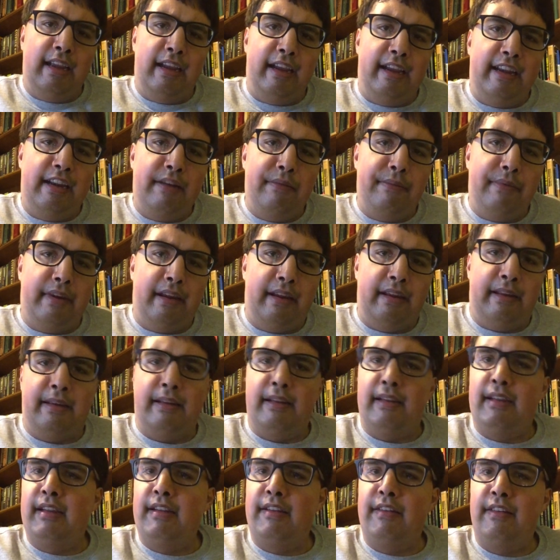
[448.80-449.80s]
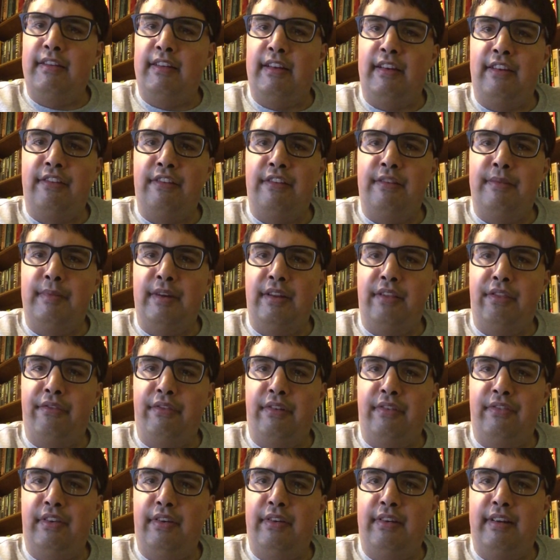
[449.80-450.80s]
Anyway, that's all my
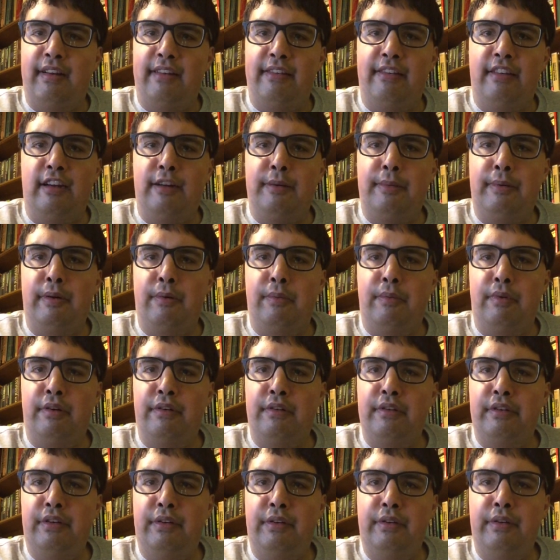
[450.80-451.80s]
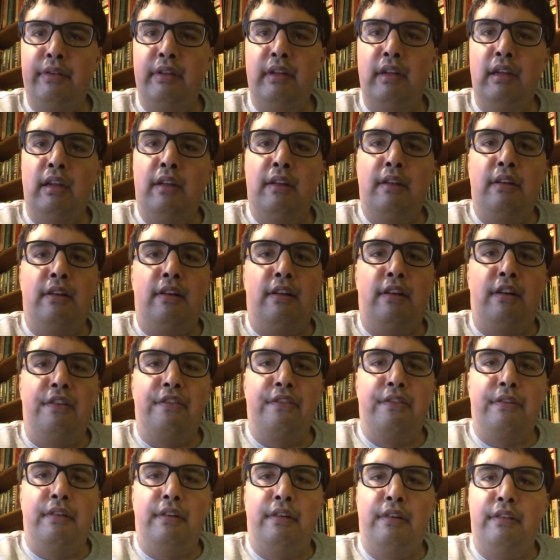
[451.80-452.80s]
review I can talk about Word Girl.
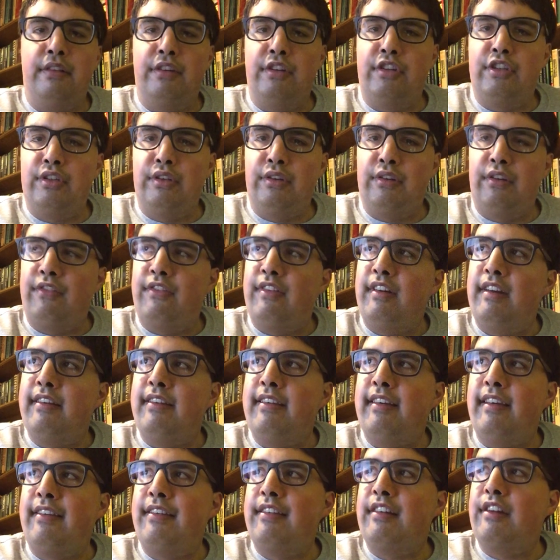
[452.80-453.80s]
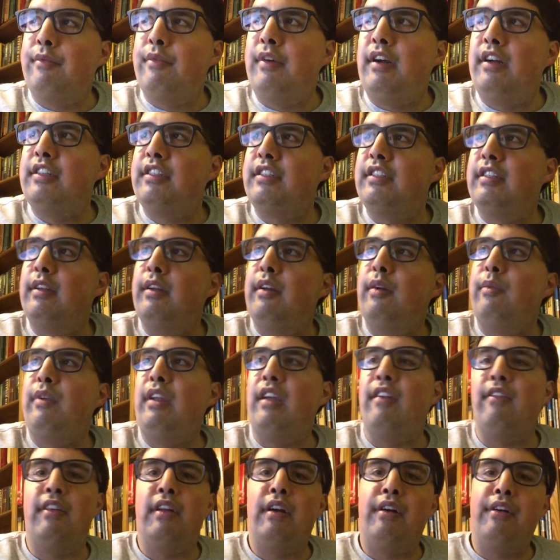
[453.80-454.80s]
Overall, the show is fantastic to watch.
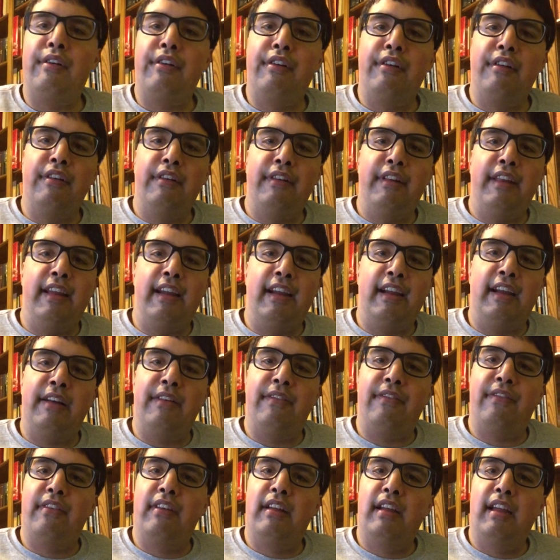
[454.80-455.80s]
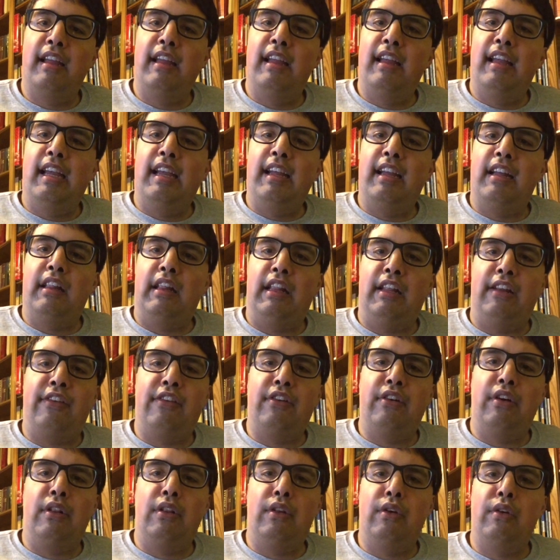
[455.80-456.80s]
We have now currently have Let's
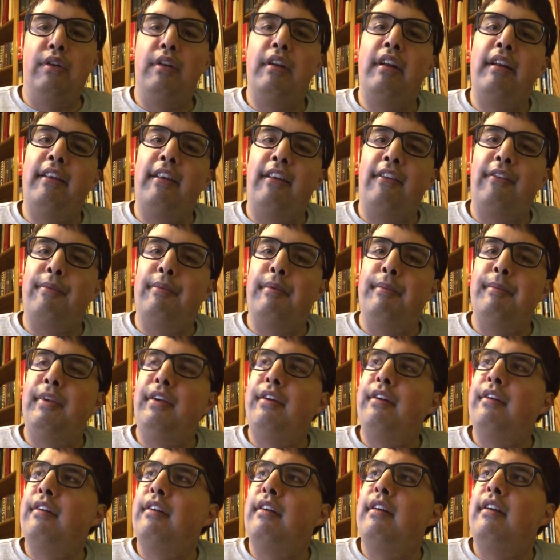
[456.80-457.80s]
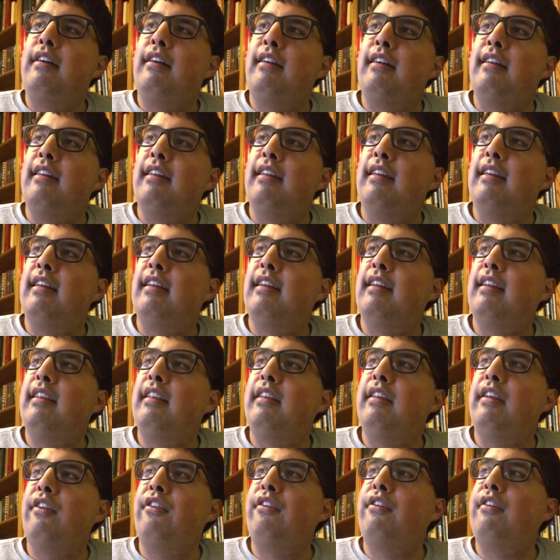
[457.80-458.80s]
Go Luna that's premiered on
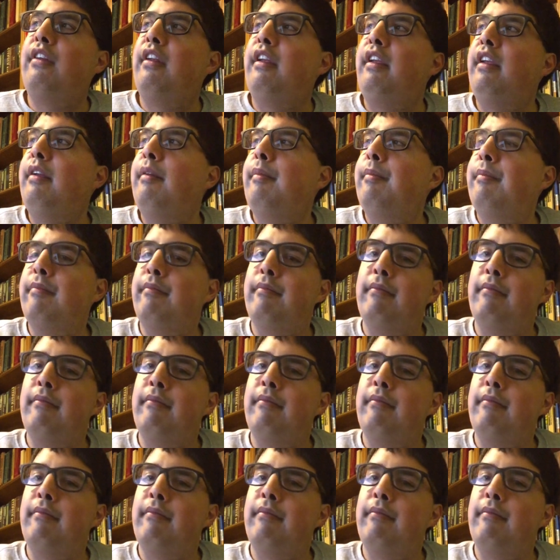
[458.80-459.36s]
yesterday.